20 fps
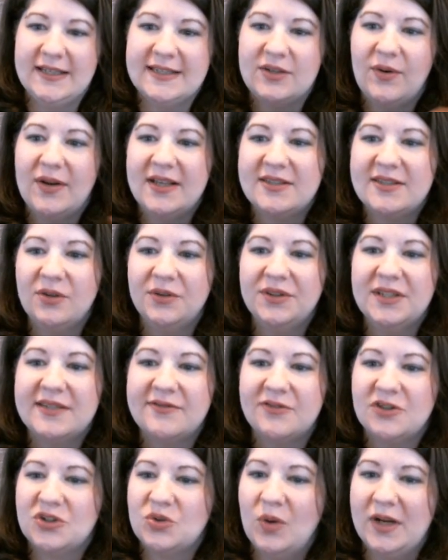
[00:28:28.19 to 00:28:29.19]
So I sold this
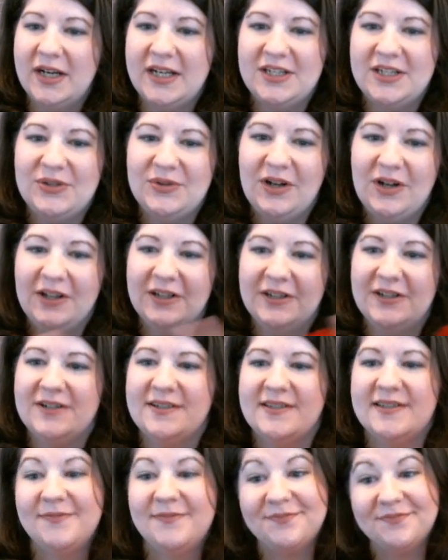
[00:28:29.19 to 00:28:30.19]
for twenty-two
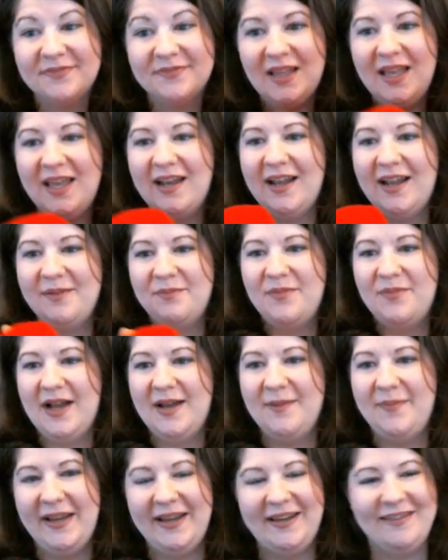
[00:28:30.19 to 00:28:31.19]
dollars and I,
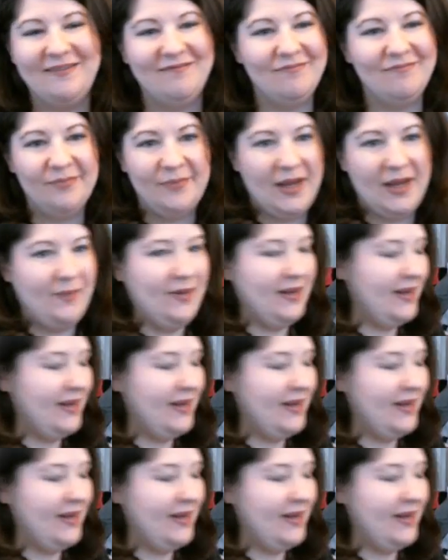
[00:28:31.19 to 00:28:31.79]
I paid maybe